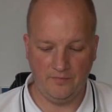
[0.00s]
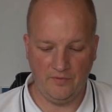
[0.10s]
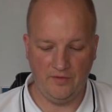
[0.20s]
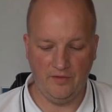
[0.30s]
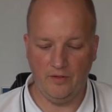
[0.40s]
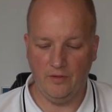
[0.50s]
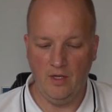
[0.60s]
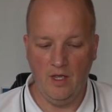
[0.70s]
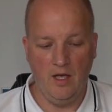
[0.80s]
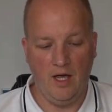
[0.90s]
So
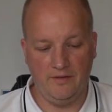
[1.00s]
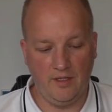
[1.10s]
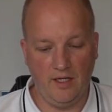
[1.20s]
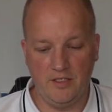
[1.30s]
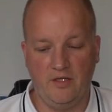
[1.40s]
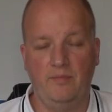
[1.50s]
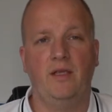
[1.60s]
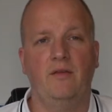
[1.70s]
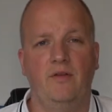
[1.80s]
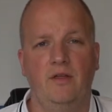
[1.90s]
I thought I'd just
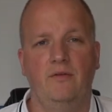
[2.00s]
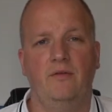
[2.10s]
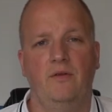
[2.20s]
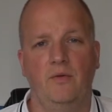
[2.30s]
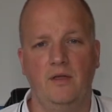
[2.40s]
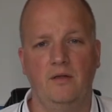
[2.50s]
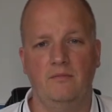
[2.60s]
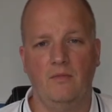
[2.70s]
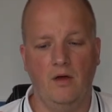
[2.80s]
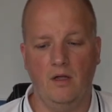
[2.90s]
make a video so we
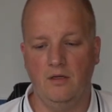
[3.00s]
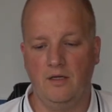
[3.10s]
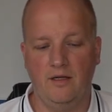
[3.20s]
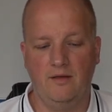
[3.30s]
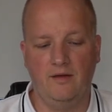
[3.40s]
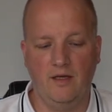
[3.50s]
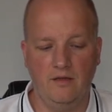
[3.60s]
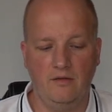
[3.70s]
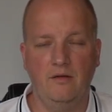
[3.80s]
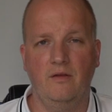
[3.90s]
can all look at it
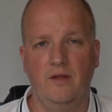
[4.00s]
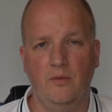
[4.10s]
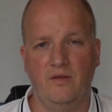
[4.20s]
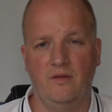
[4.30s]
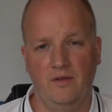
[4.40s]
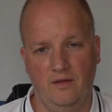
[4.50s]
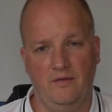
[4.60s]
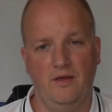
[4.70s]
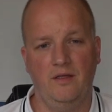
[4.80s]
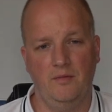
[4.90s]
together, see what's
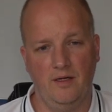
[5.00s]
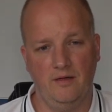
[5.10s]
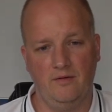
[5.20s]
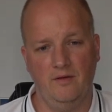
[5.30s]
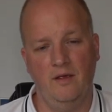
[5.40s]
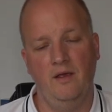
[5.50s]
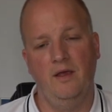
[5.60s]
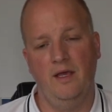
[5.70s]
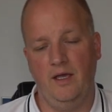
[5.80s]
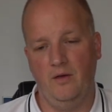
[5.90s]
inside the box
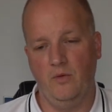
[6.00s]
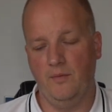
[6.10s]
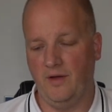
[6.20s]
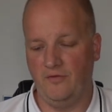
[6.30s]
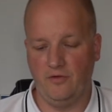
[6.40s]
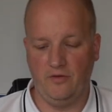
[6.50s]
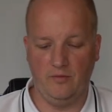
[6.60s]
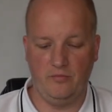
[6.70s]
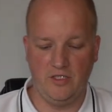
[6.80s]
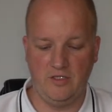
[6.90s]
and what my first
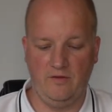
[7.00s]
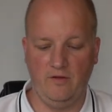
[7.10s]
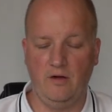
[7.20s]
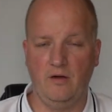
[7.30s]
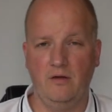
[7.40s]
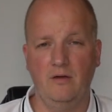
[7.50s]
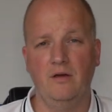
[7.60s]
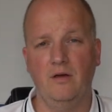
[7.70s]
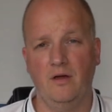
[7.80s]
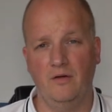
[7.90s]
impressions are
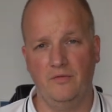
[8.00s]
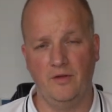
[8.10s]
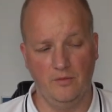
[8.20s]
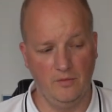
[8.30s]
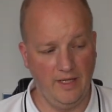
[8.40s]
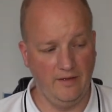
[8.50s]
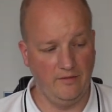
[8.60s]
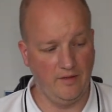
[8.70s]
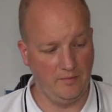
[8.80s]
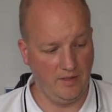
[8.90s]
of the new
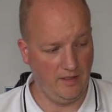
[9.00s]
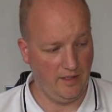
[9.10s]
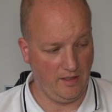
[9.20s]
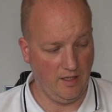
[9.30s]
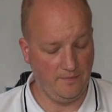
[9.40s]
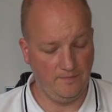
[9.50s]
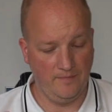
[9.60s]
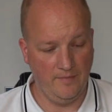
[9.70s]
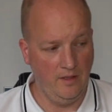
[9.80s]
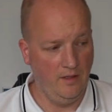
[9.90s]
lens I got.
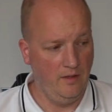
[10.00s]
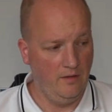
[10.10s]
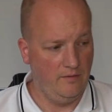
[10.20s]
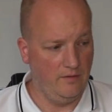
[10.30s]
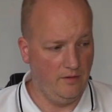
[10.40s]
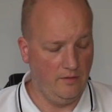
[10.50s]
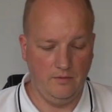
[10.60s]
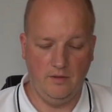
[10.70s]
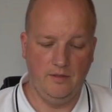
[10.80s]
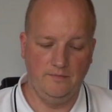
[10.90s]

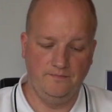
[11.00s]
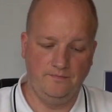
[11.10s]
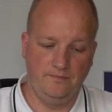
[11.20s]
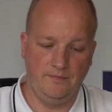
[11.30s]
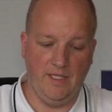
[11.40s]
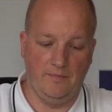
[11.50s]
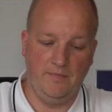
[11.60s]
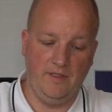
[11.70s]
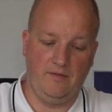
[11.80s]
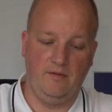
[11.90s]
So yeah,
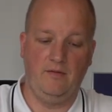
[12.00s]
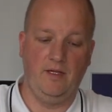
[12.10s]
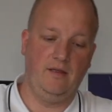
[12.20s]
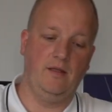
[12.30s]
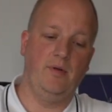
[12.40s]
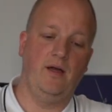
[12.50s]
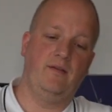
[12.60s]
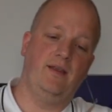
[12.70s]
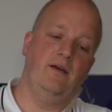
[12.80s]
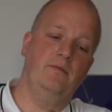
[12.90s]
let's take the
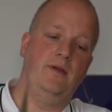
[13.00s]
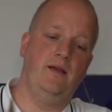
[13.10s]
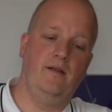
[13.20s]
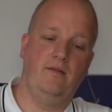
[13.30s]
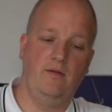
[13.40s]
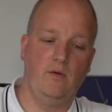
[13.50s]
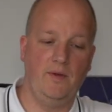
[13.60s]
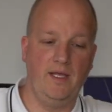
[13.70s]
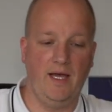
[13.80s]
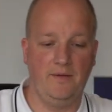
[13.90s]
box out and see what
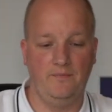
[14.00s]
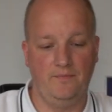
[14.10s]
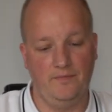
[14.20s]
we got.